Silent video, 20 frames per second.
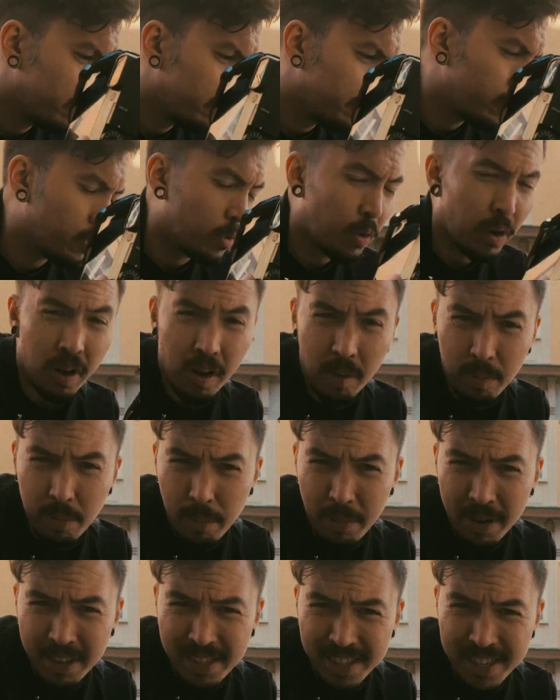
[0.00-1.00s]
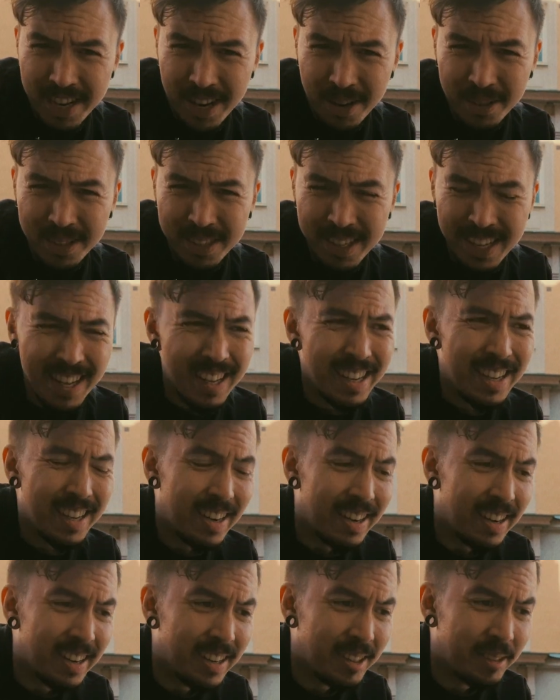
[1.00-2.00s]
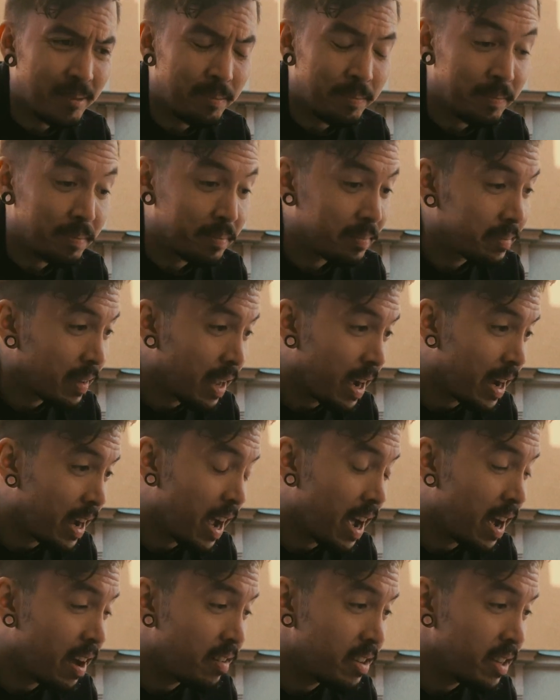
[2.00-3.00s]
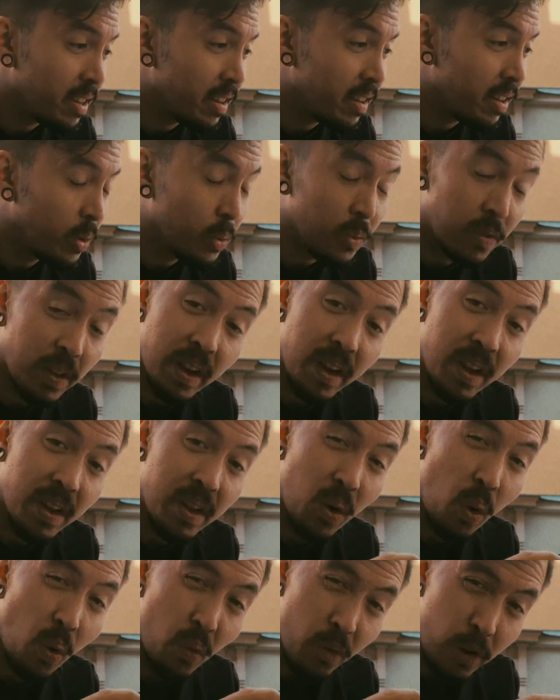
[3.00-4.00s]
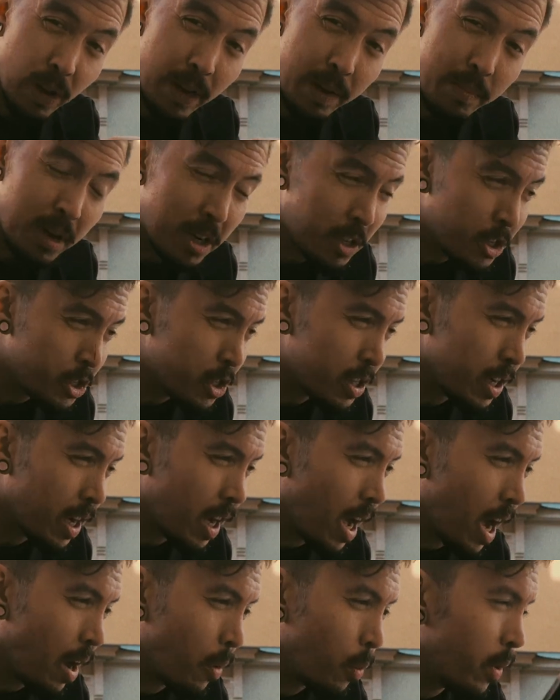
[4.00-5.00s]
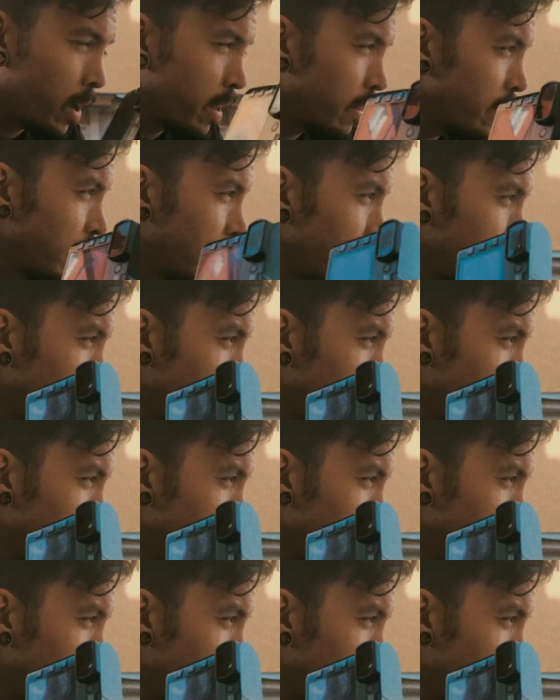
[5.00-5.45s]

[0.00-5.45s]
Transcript: for a couple months now. I haven't used it overly much. I went